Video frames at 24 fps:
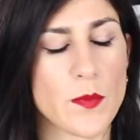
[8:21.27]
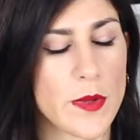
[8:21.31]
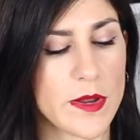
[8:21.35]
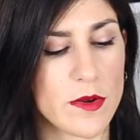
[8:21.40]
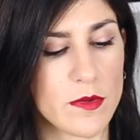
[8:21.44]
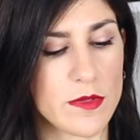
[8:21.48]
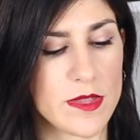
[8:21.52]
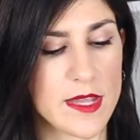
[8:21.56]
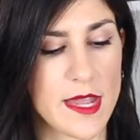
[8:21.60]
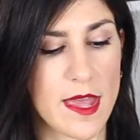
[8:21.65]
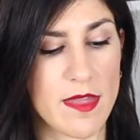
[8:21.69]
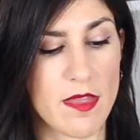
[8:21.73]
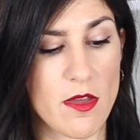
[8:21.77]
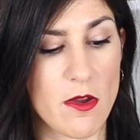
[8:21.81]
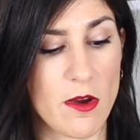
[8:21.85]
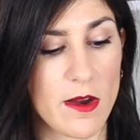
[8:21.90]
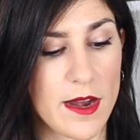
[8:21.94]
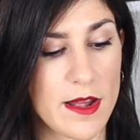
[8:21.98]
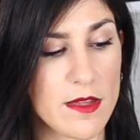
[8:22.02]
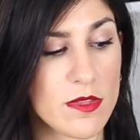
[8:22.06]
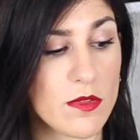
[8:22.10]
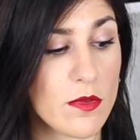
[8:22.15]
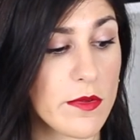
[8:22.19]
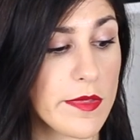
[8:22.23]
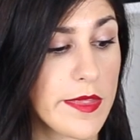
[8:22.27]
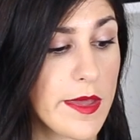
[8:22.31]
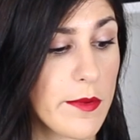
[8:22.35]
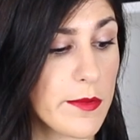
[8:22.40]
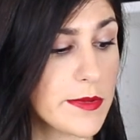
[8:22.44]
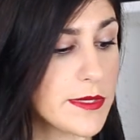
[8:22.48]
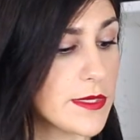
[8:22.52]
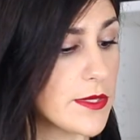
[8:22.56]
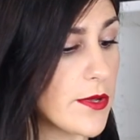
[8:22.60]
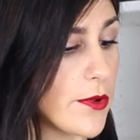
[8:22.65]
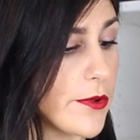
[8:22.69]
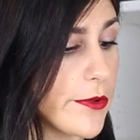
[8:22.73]
one or the other, and I thought they
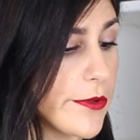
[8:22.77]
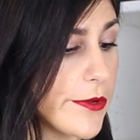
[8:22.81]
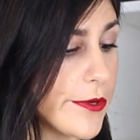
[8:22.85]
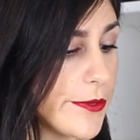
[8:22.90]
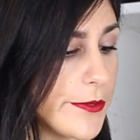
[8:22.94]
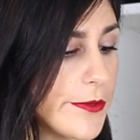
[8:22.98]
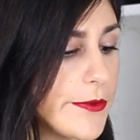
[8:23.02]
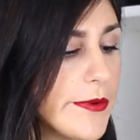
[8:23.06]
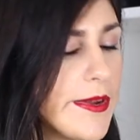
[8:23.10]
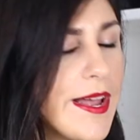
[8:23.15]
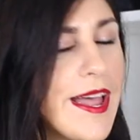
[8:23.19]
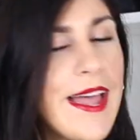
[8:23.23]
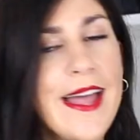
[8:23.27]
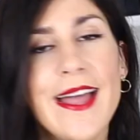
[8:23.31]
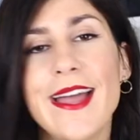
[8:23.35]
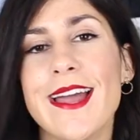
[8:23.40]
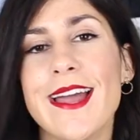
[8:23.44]
were so cool.